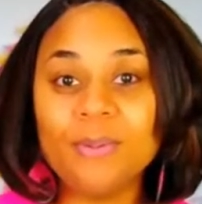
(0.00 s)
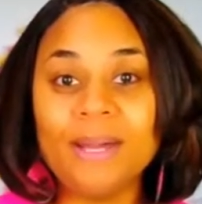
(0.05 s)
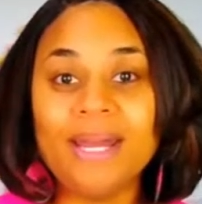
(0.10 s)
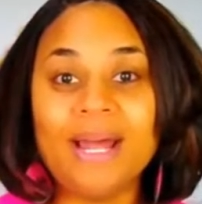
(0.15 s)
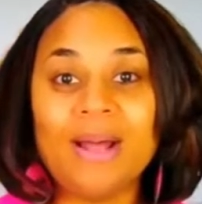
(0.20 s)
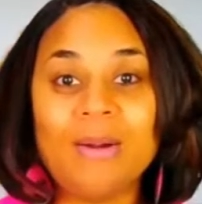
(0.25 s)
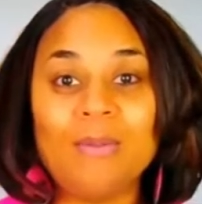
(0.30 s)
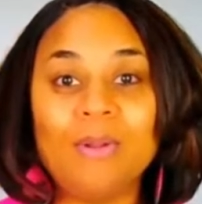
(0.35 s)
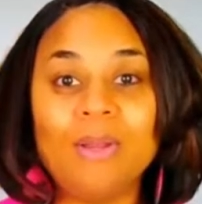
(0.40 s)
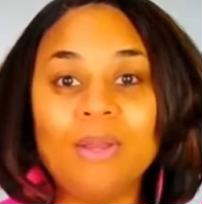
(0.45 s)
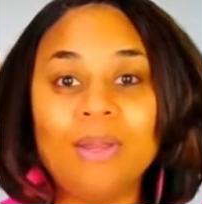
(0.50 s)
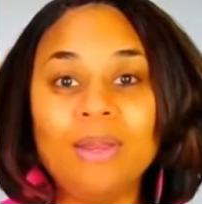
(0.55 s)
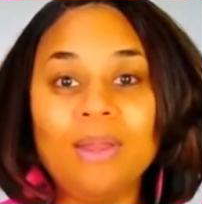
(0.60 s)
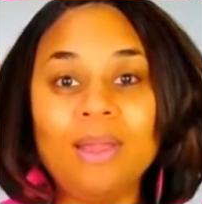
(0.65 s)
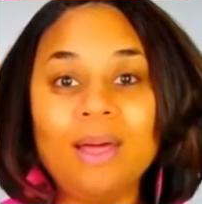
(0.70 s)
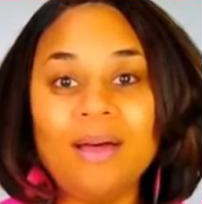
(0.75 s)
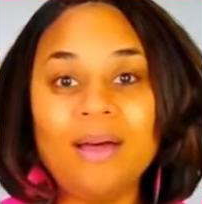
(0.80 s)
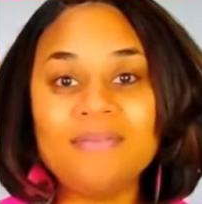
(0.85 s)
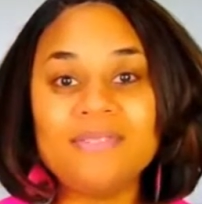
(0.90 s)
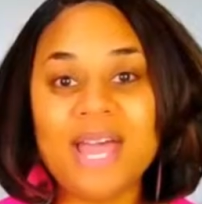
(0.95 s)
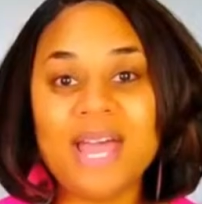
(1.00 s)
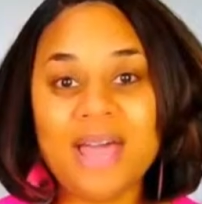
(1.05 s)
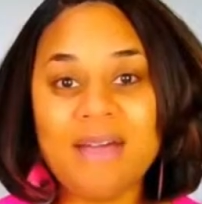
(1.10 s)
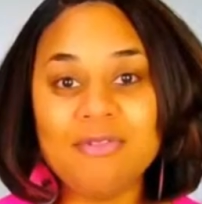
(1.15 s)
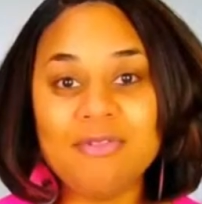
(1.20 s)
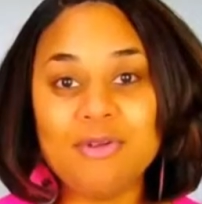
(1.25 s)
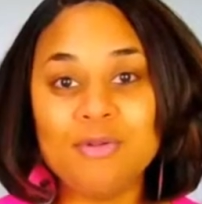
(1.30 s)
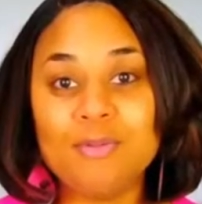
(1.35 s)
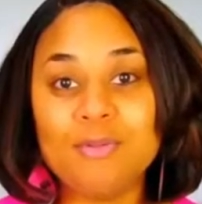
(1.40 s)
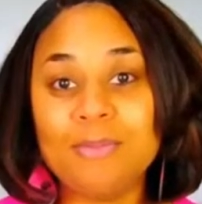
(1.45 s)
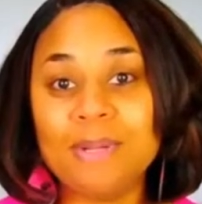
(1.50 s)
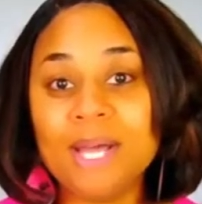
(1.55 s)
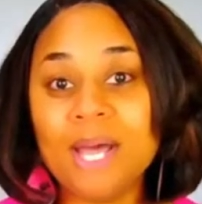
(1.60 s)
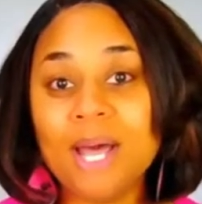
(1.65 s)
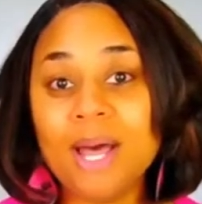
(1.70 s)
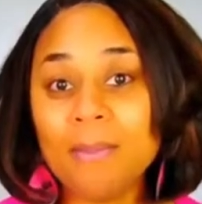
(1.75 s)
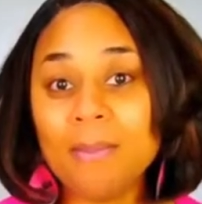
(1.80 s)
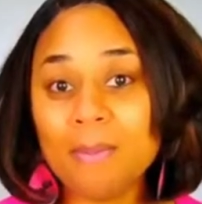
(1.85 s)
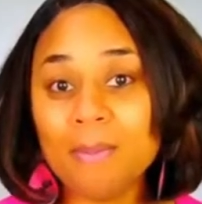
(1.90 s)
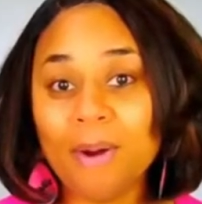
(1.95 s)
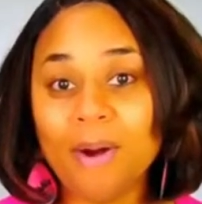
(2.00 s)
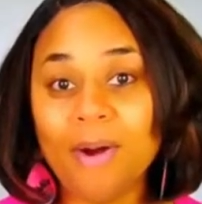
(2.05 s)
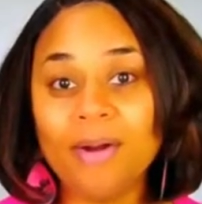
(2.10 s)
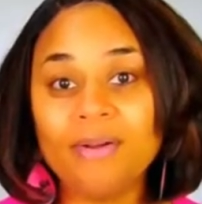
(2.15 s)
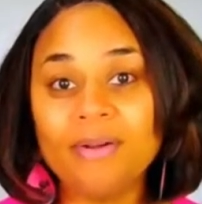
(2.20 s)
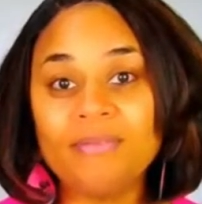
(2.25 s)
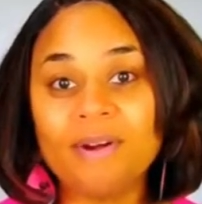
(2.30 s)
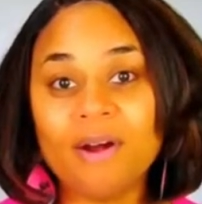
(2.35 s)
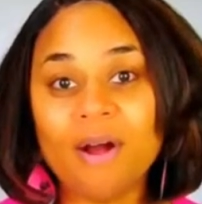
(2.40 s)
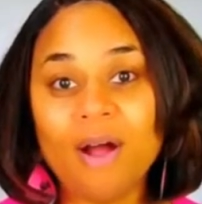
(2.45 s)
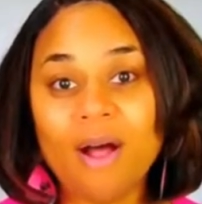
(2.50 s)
And I would love to have you become a part of our